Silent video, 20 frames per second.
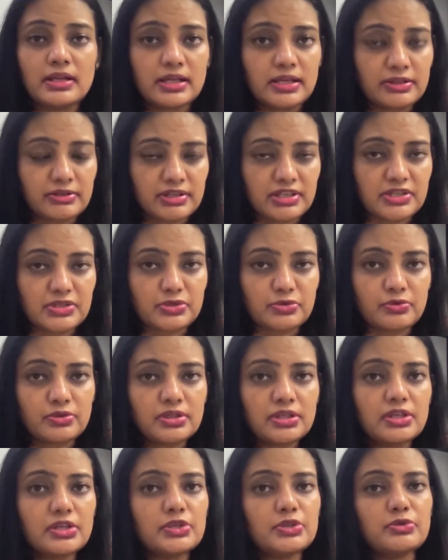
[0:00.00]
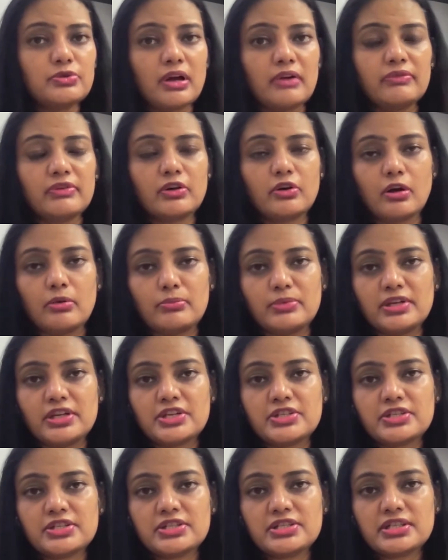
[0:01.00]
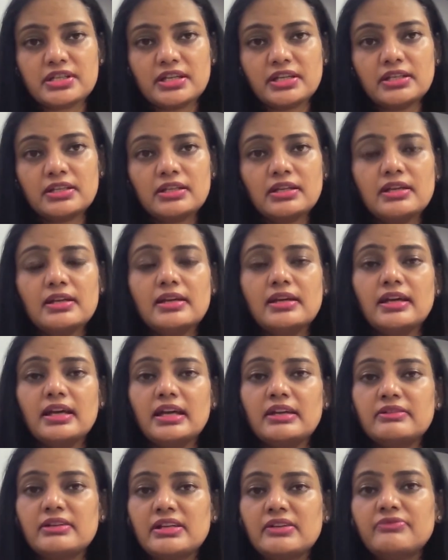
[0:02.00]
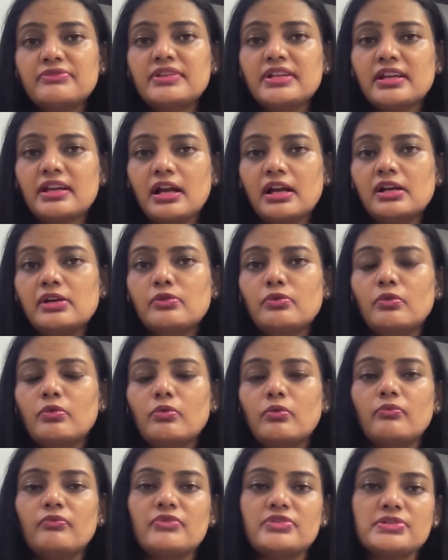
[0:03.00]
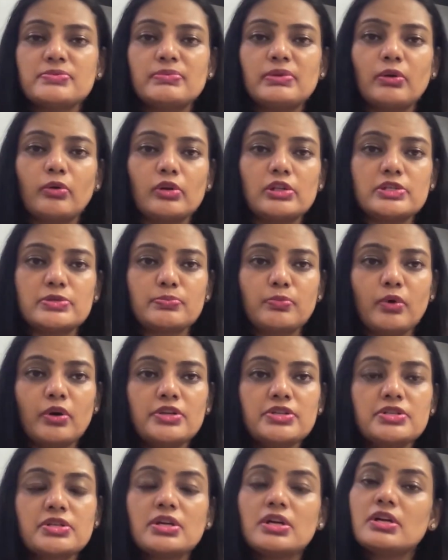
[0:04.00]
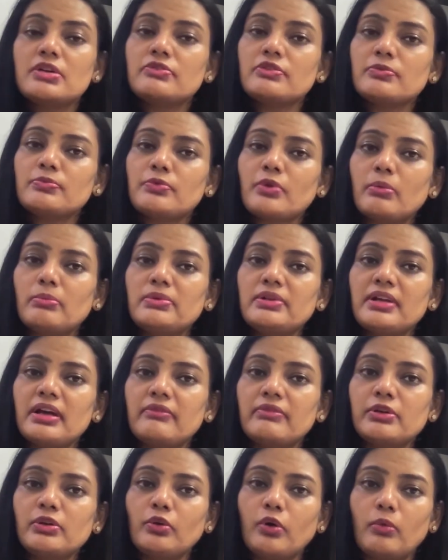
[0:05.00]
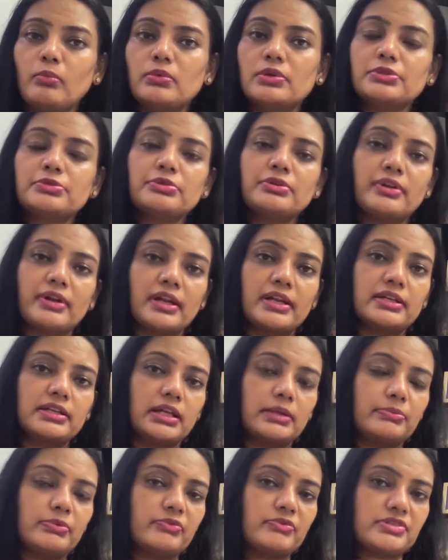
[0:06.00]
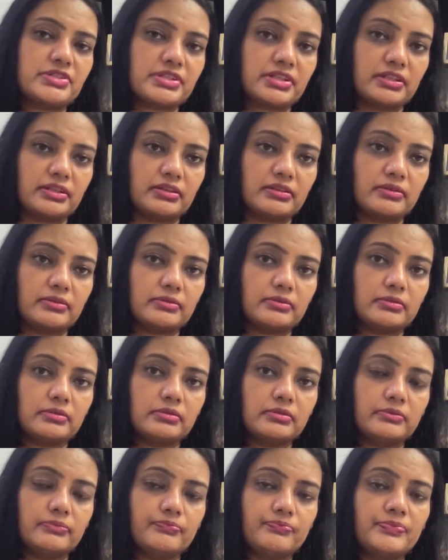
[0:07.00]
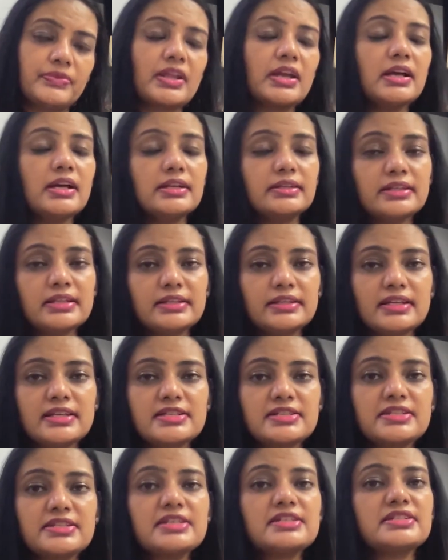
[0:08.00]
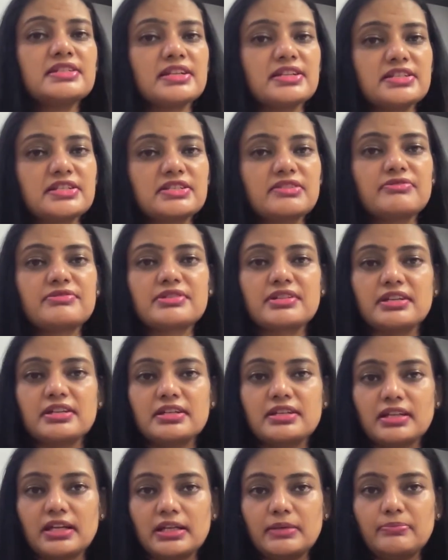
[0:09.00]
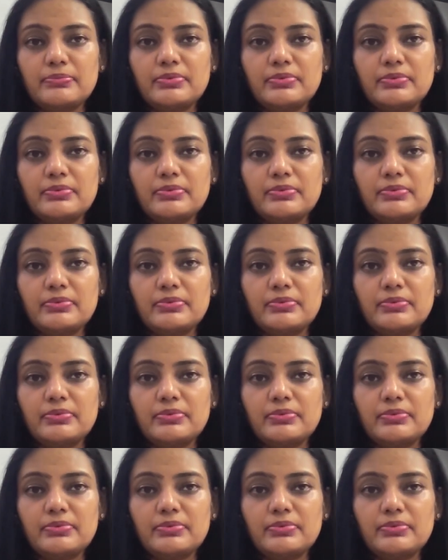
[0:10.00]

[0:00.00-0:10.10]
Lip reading: T zone, you have a combination skin. And if there are no visible oil spots, you probably have a normal to dry type of a skin. Then there's the sensitive skin type,